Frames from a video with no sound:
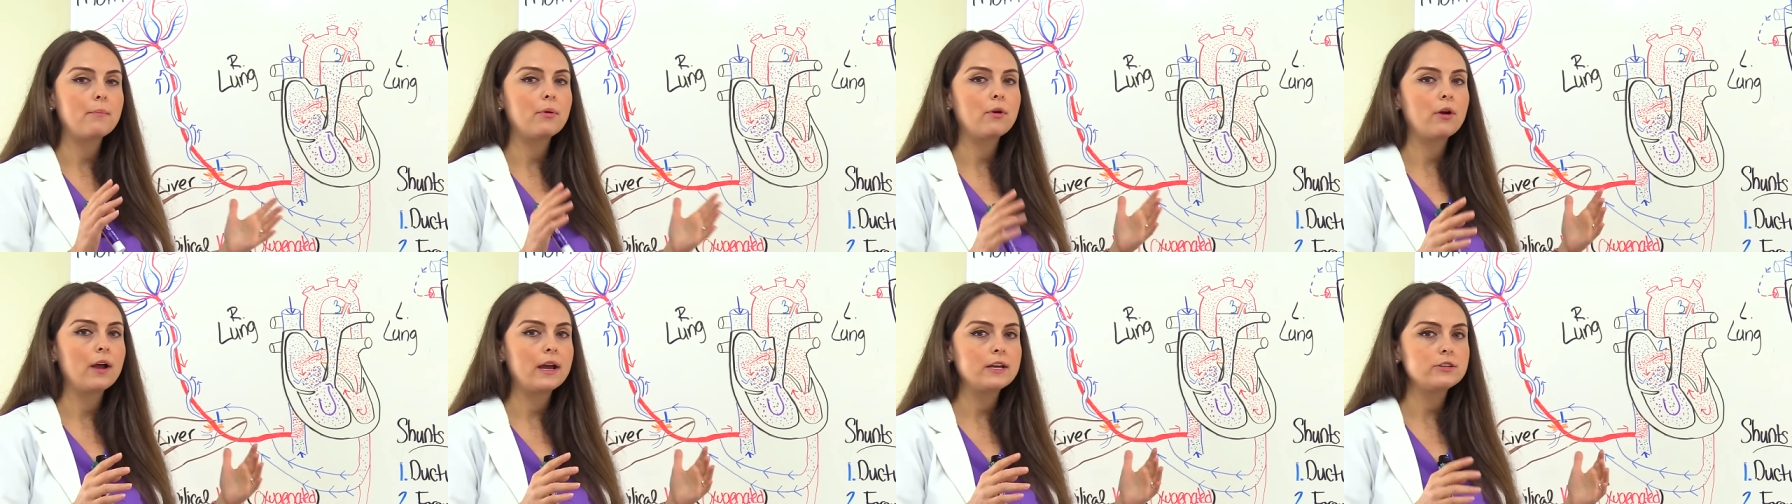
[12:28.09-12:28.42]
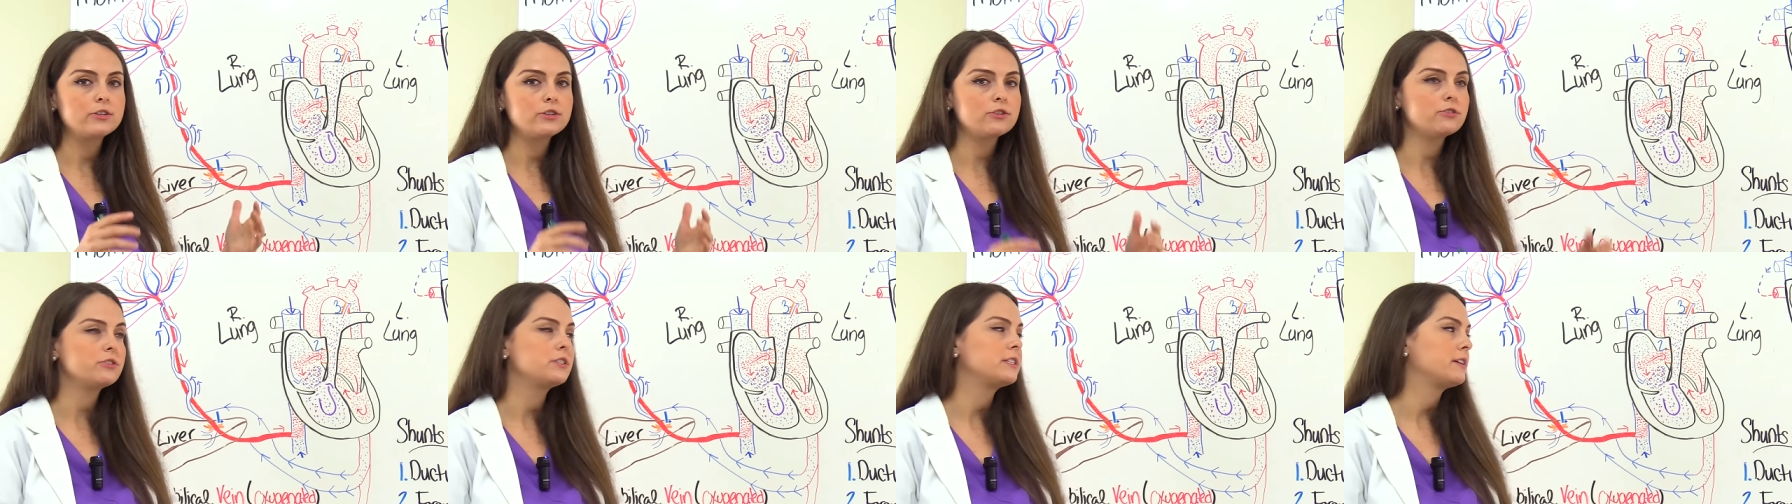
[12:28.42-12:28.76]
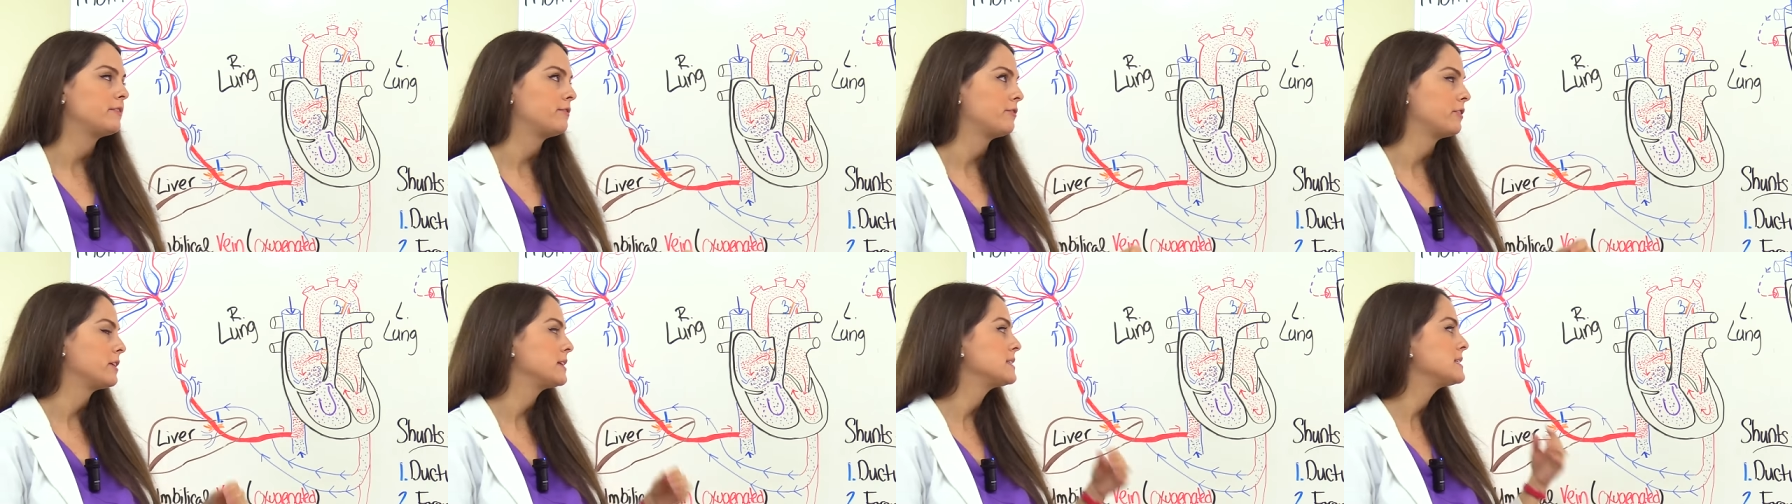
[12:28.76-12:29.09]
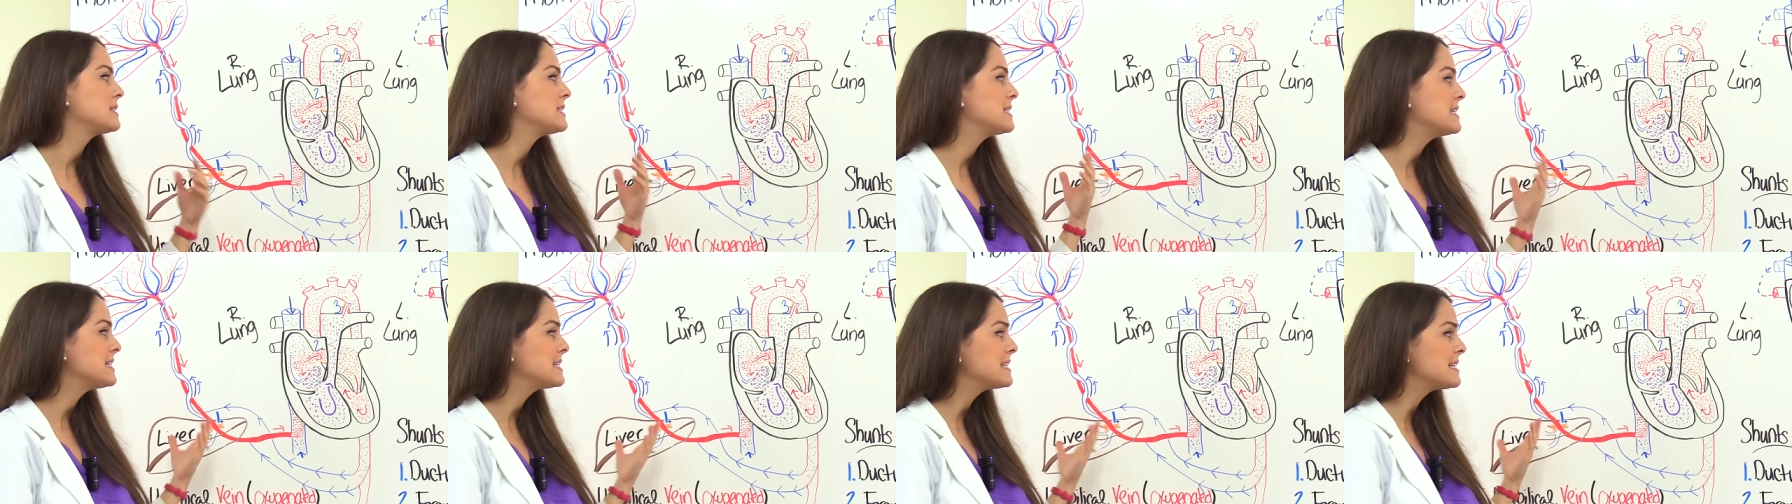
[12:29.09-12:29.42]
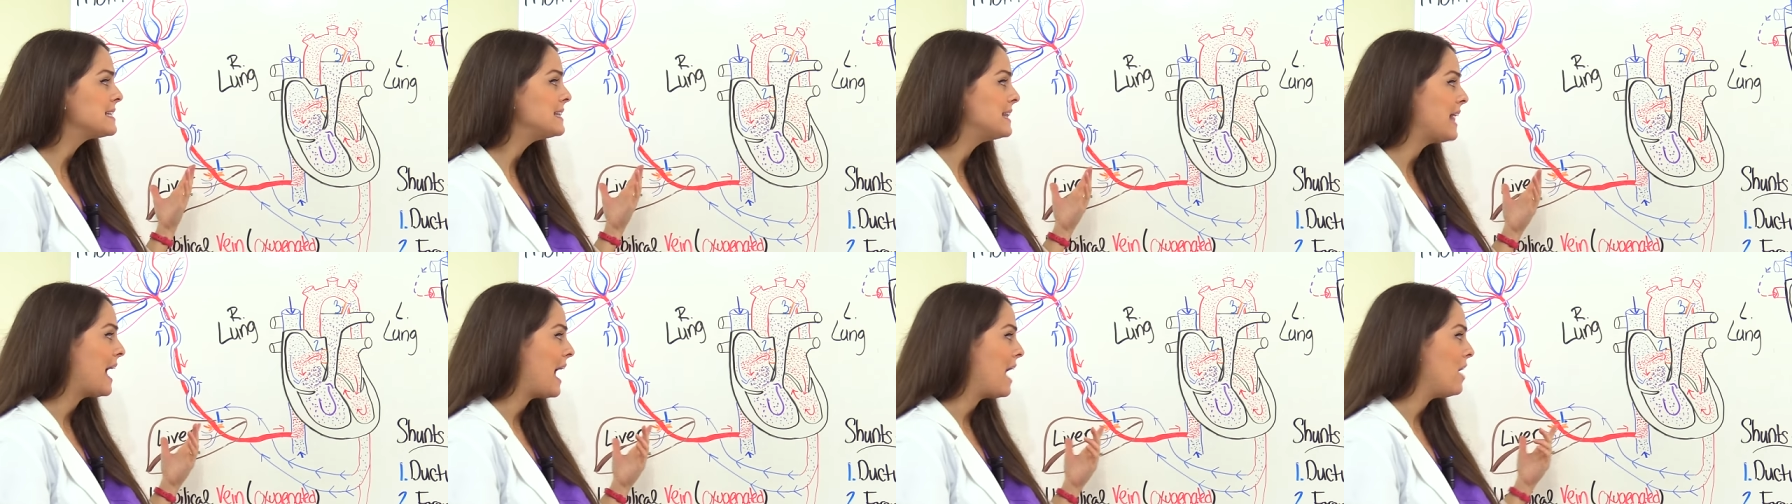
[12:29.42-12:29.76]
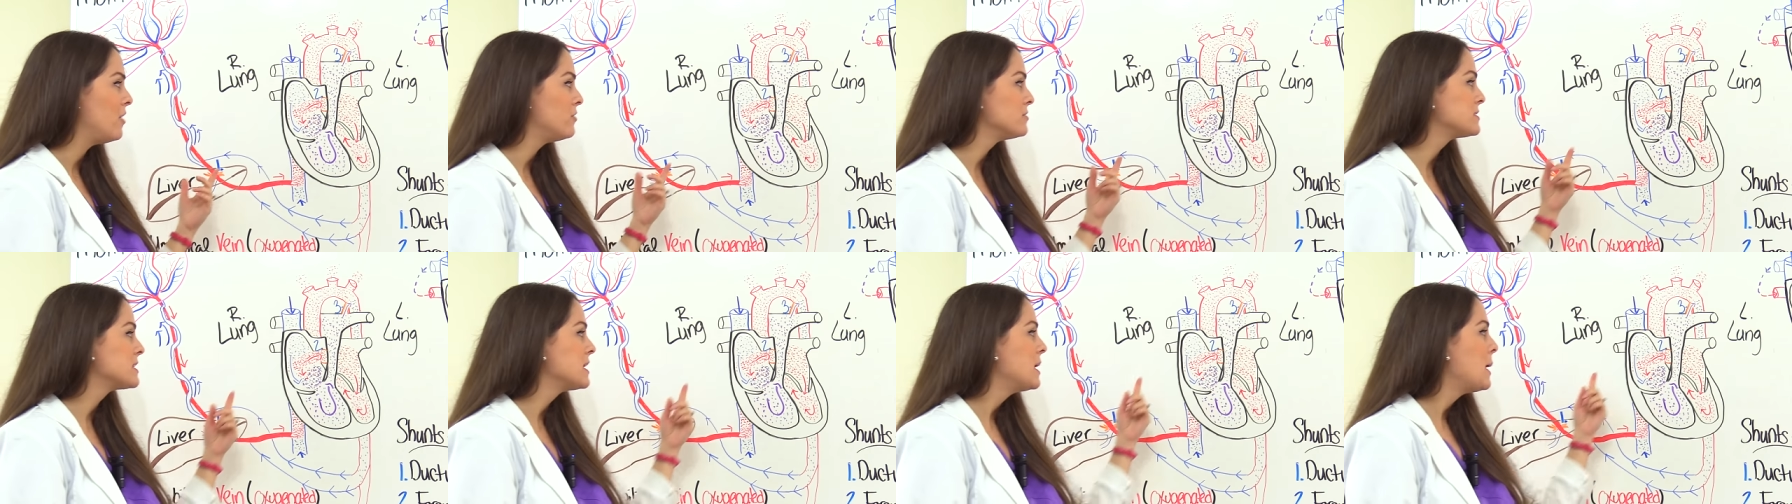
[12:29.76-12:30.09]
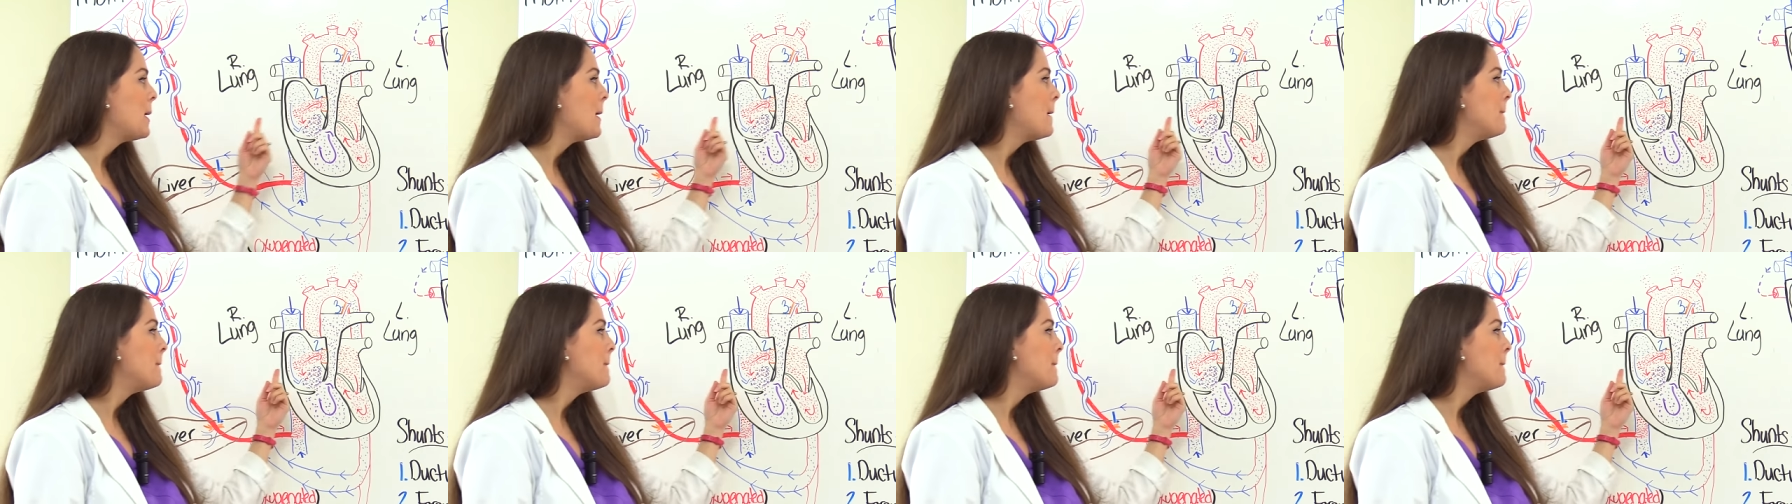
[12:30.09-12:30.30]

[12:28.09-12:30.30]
pressure difference, this allows